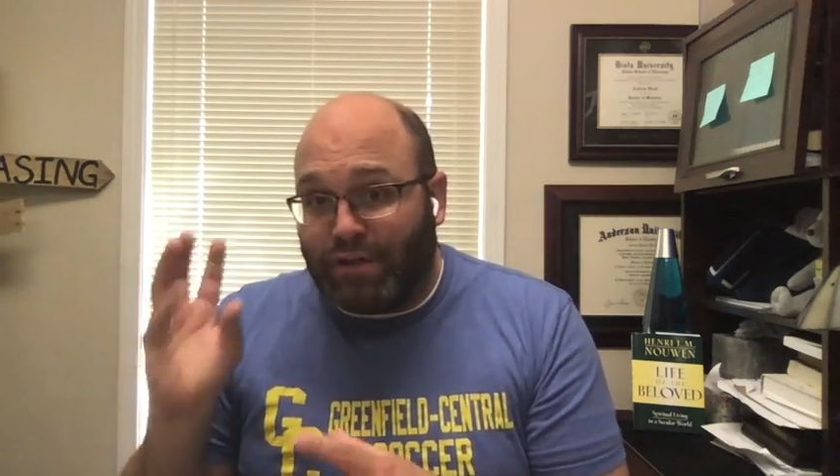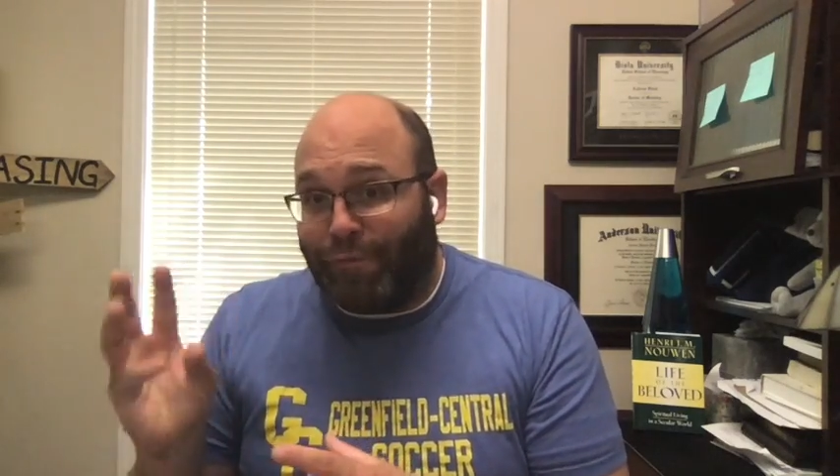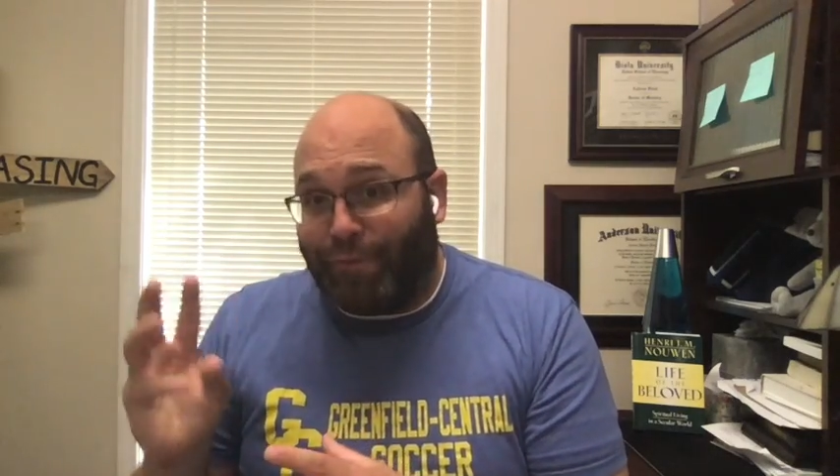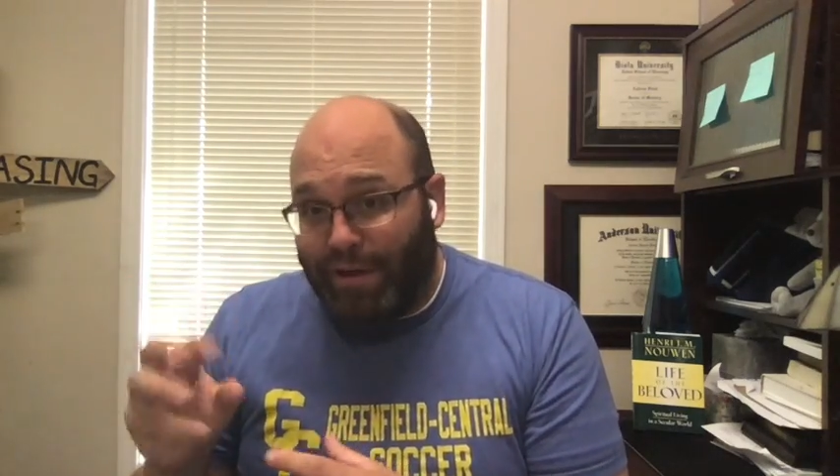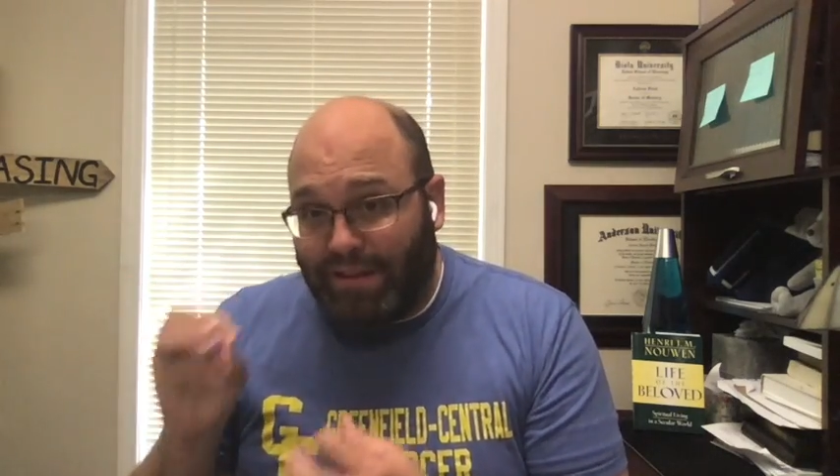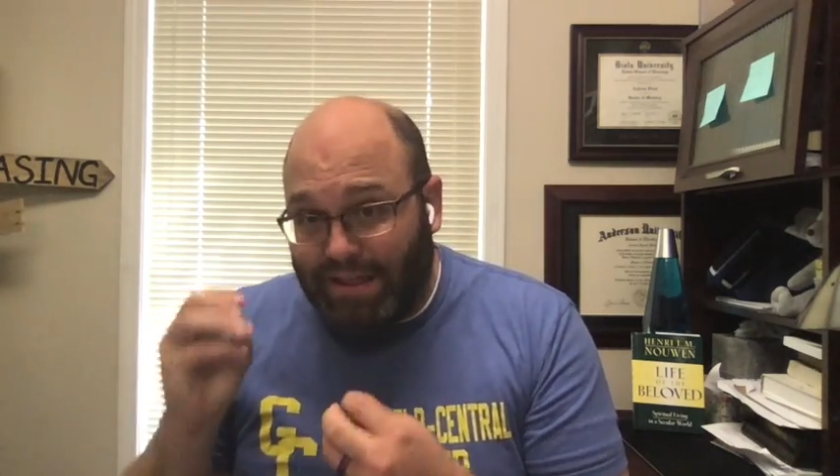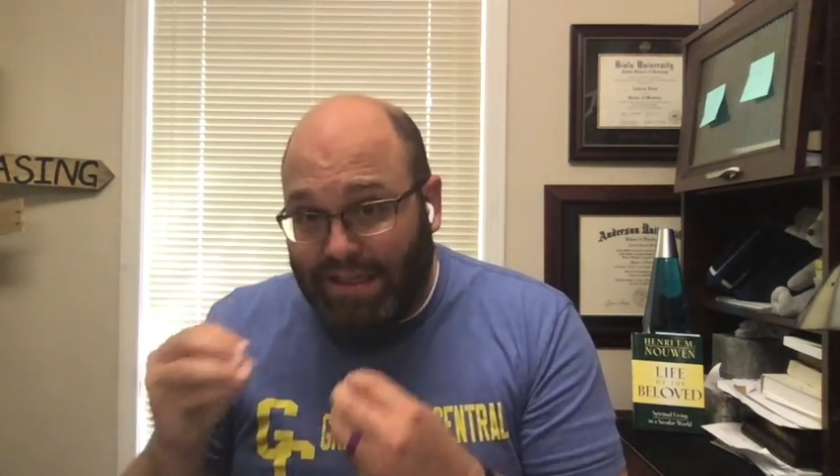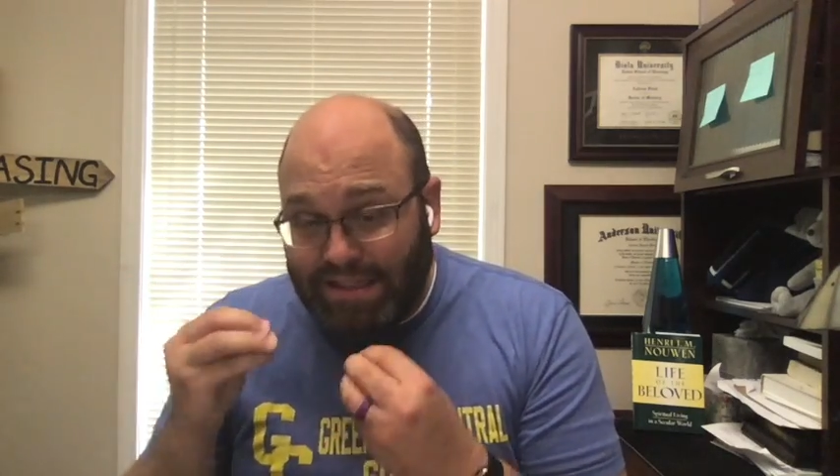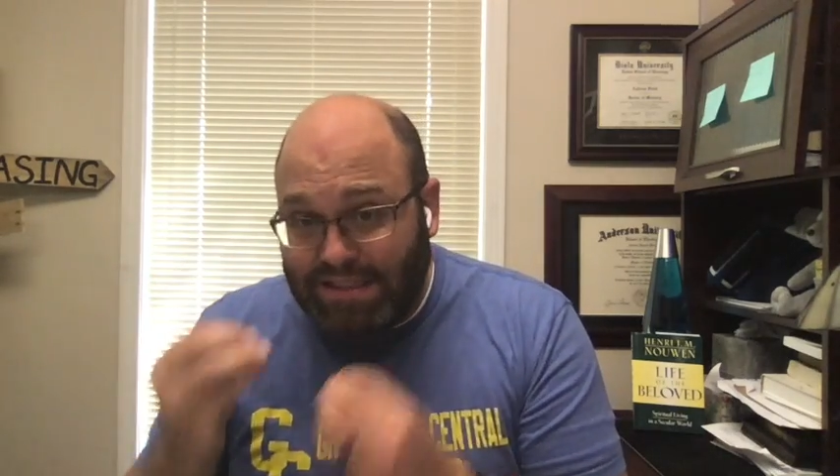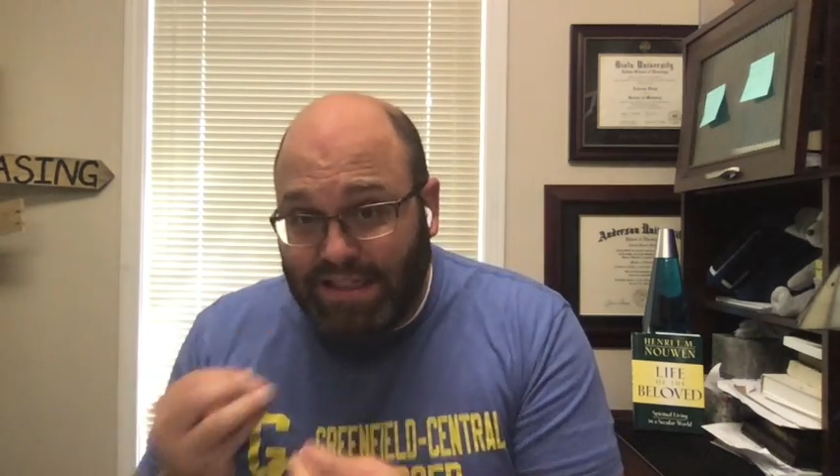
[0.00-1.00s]
of faith that
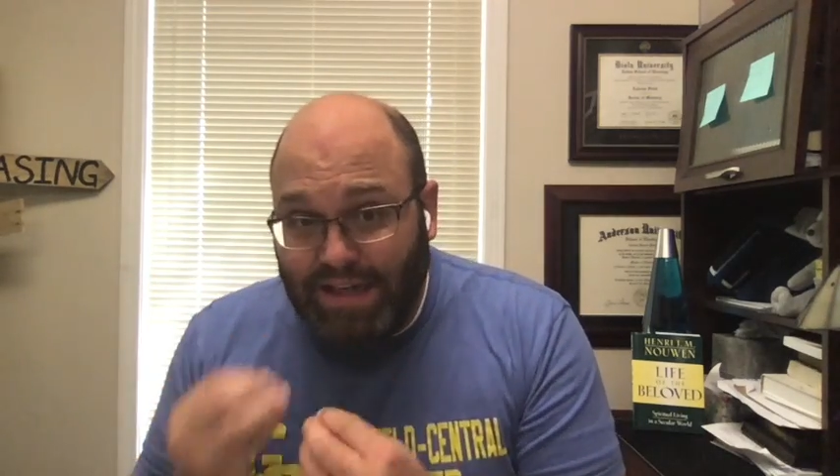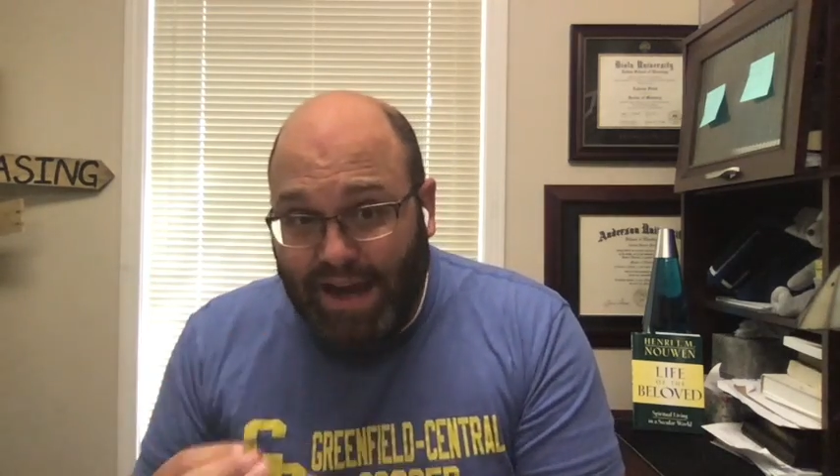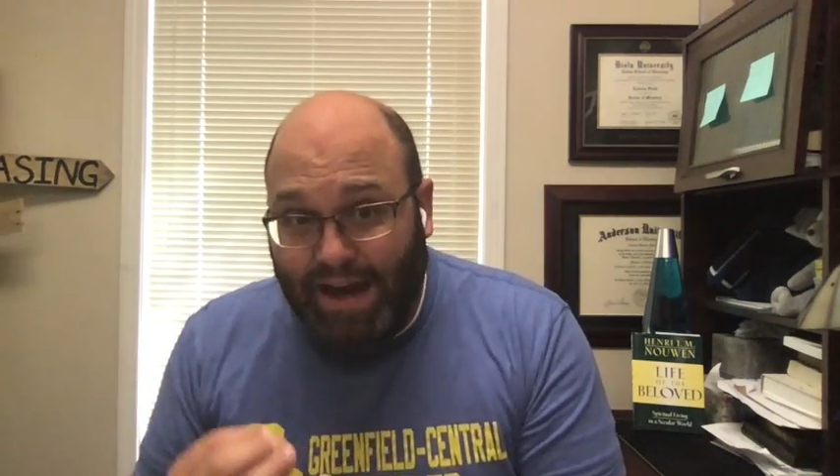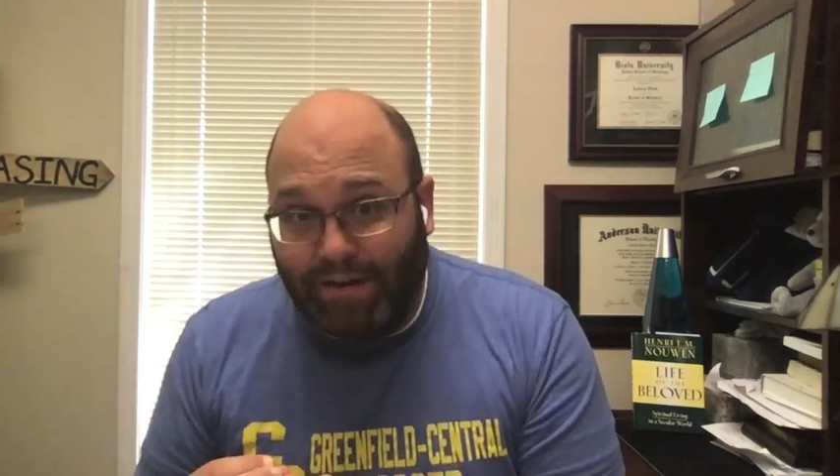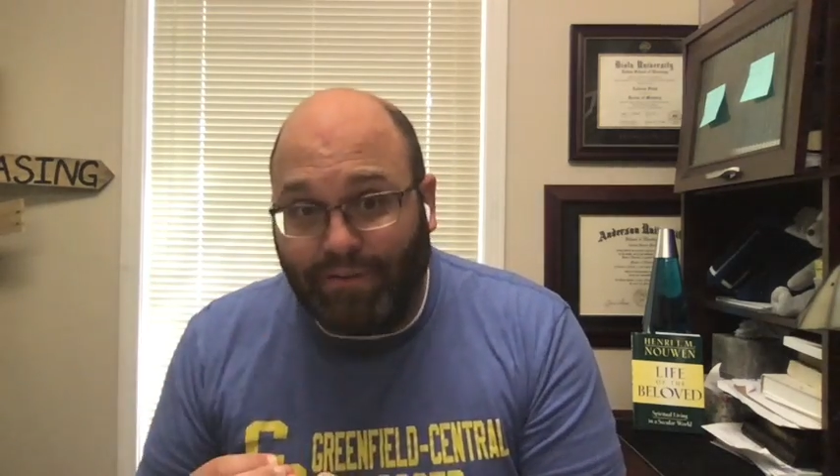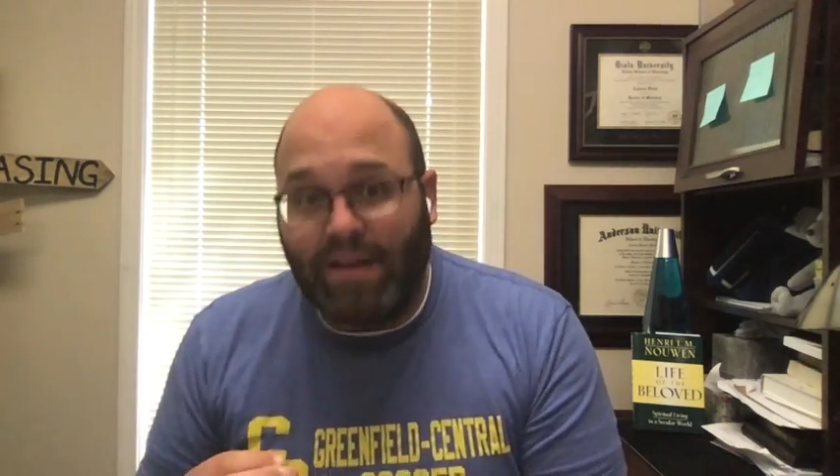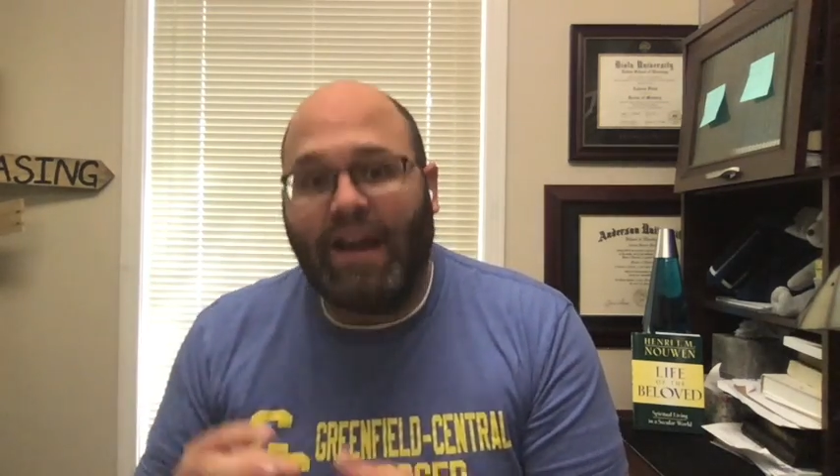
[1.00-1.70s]
he did have